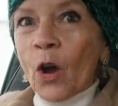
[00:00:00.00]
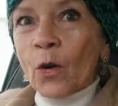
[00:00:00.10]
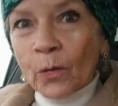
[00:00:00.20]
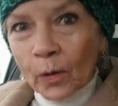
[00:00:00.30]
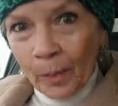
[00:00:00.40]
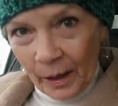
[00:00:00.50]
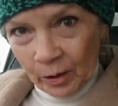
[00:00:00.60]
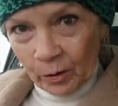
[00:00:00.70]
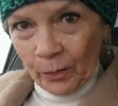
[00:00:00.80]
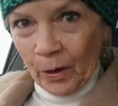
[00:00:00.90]
over a
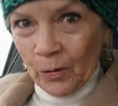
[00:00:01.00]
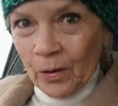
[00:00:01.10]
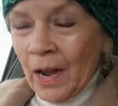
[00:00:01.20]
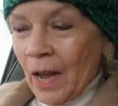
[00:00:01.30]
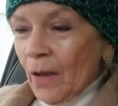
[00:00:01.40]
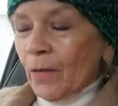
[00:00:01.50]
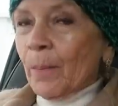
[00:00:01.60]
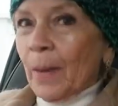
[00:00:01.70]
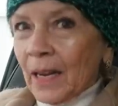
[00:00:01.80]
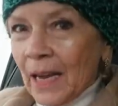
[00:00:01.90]
microphone for
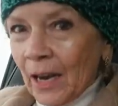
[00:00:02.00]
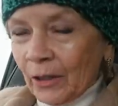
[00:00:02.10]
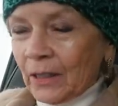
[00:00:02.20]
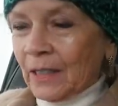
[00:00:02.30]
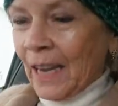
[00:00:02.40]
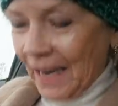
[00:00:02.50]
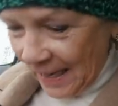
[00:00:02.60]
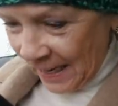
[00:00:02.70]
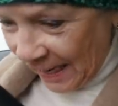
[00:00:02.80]
many hours a day